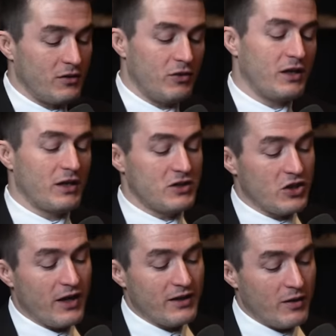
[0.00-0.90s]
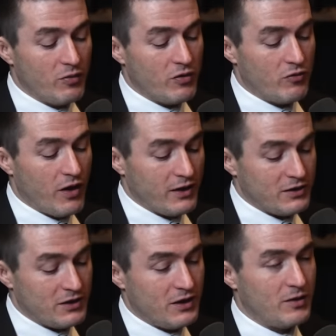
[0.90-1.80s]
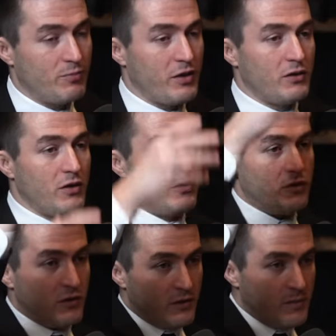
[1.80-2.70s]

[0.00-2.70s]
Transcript: a giant chemical rocket to get a payload